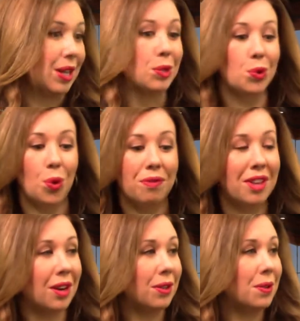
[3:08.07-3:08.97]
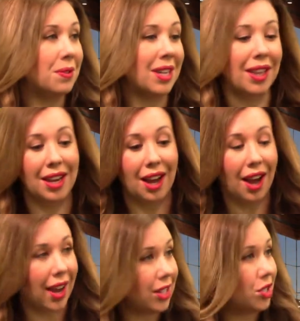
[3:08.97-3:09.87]
So if they're using like a
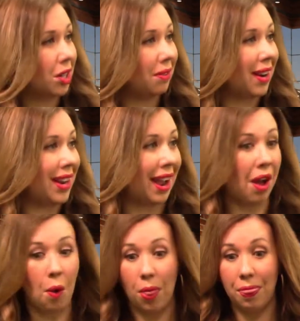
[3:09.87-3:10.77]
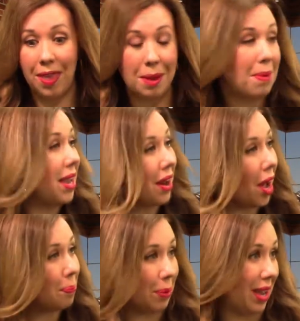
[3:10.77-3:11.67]
high chair right now, they may
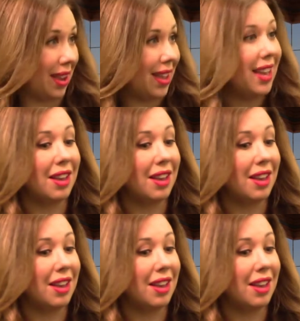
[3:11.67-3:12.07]
not be.